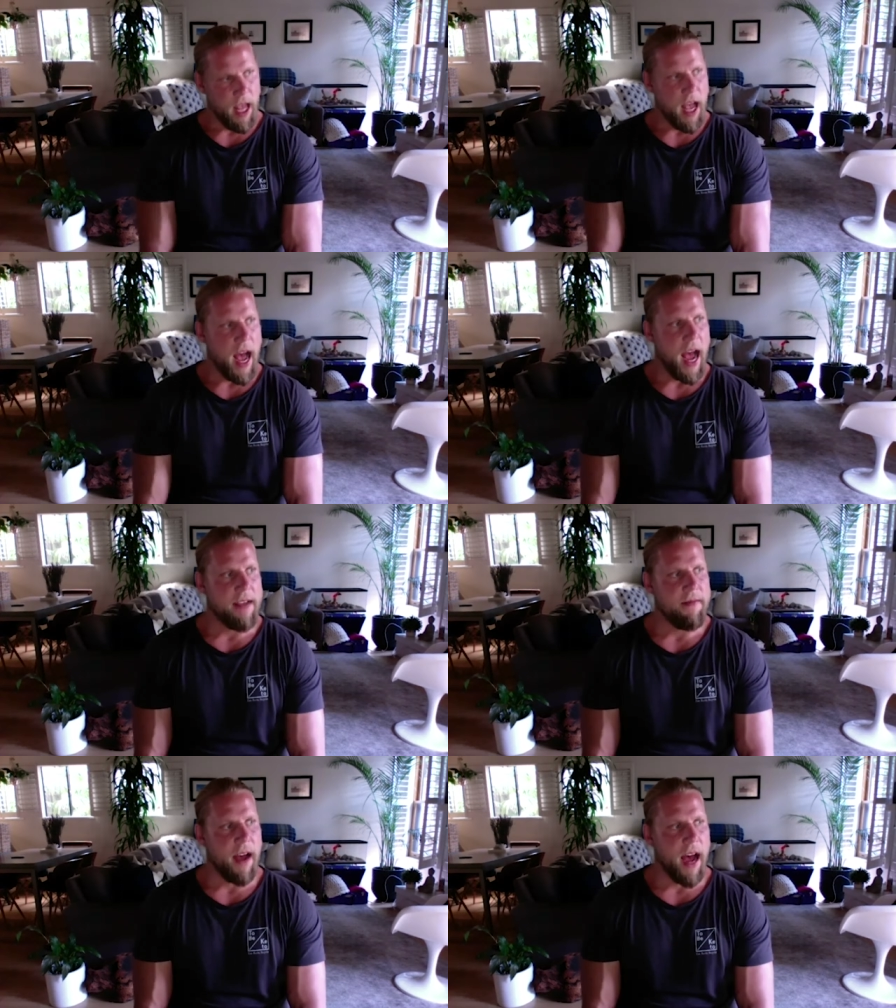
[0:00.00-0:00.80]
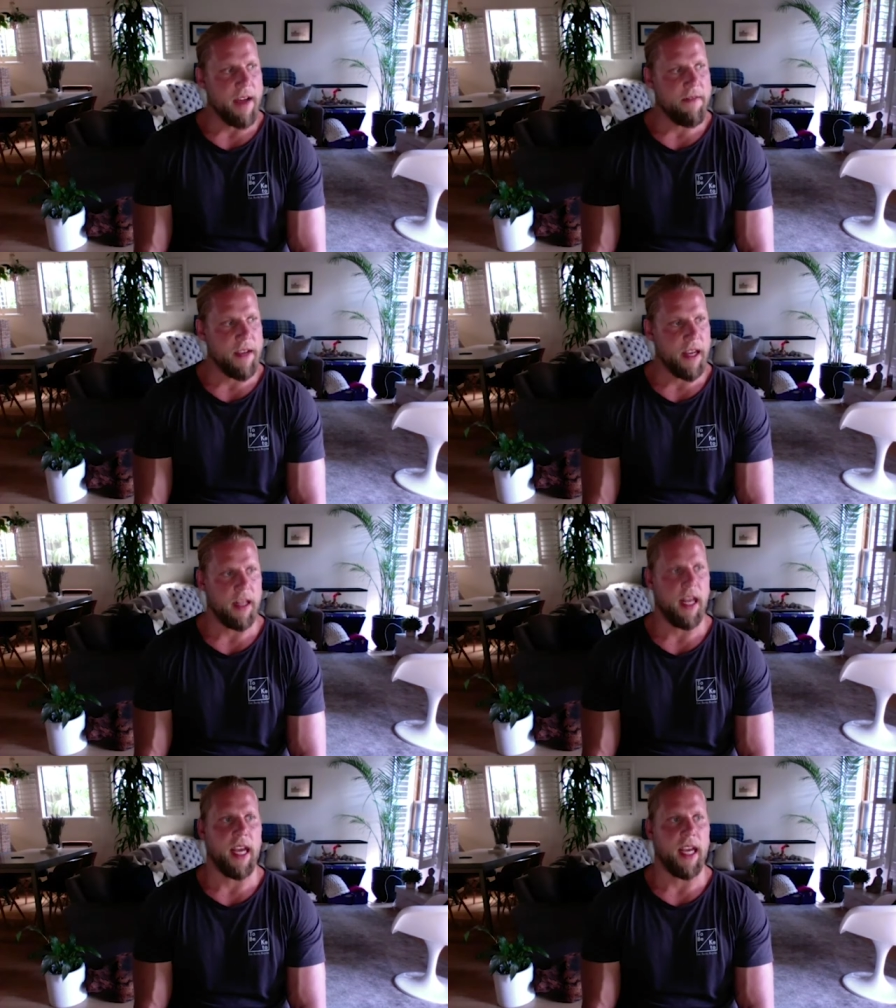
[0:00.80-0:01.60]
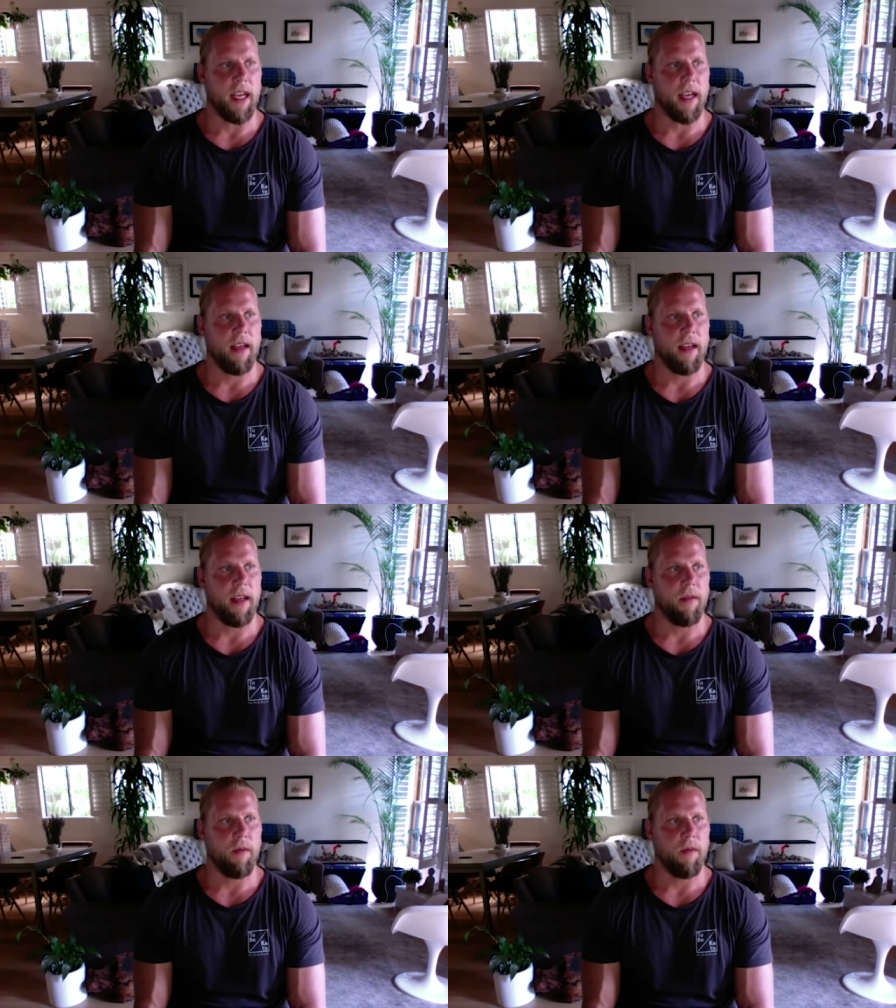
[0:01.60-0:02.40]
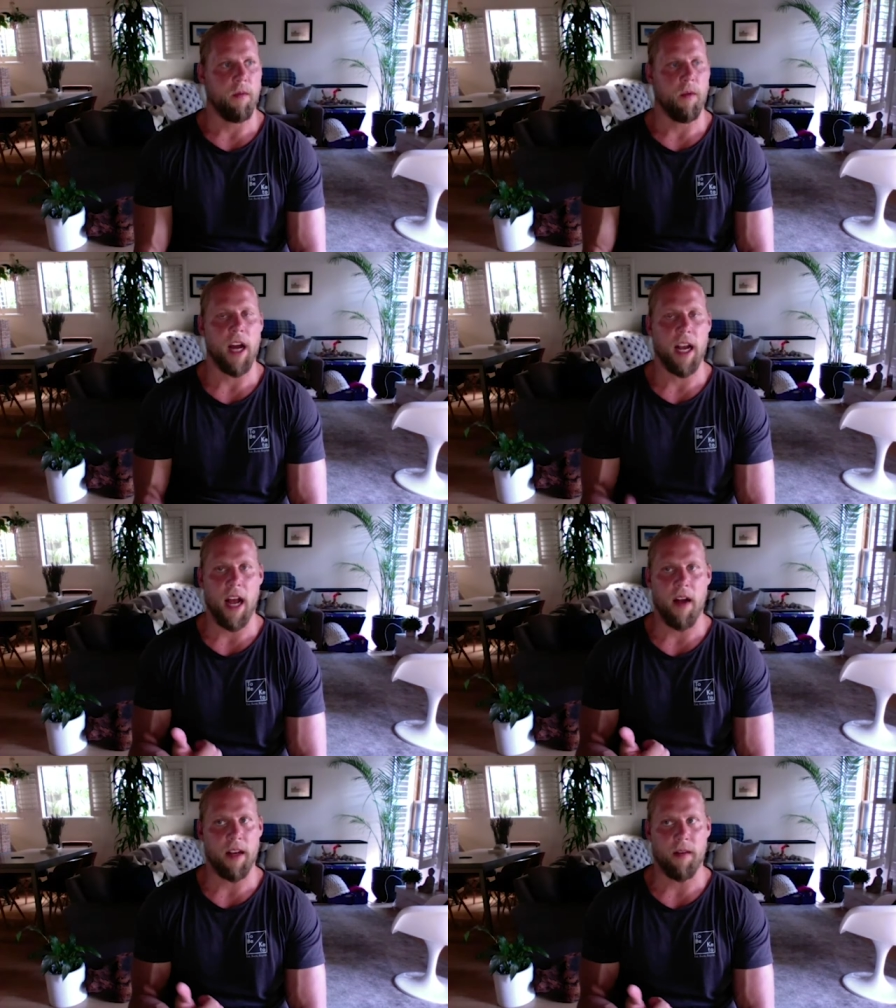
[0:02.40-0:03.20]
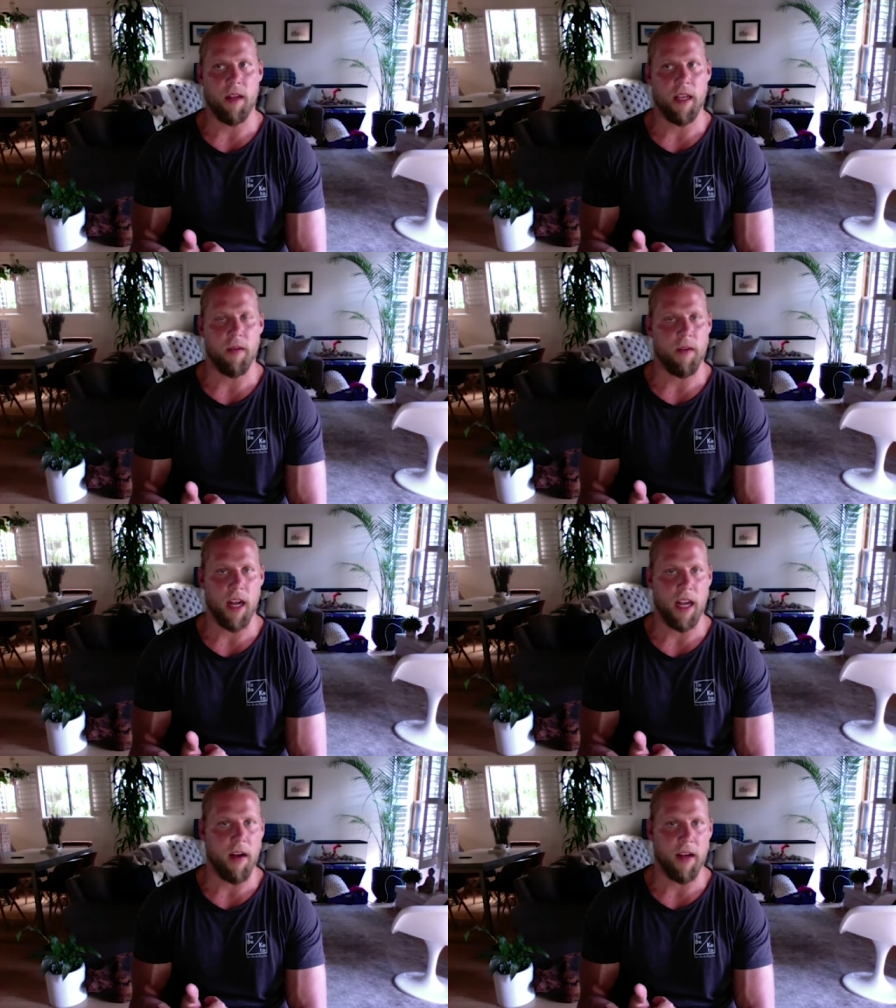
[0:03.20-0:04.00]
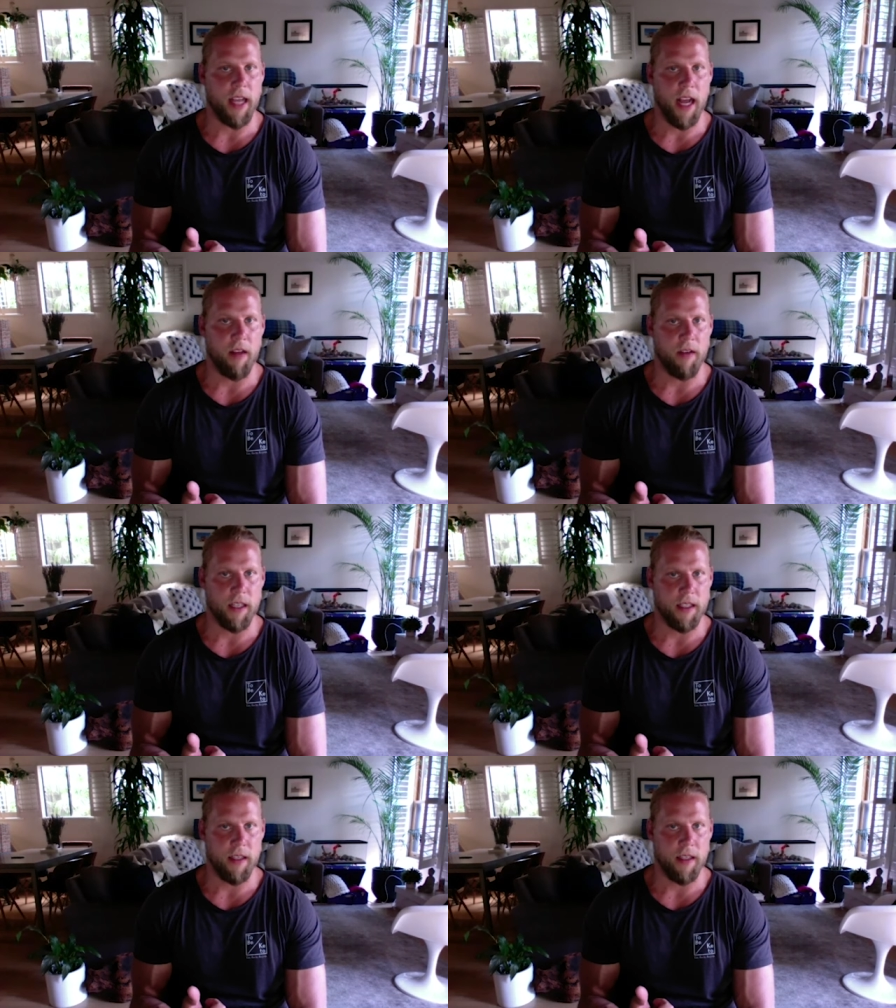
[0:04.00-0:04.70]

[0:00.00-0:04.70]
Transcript: I I feel like we're not counting really. We're not counting calories.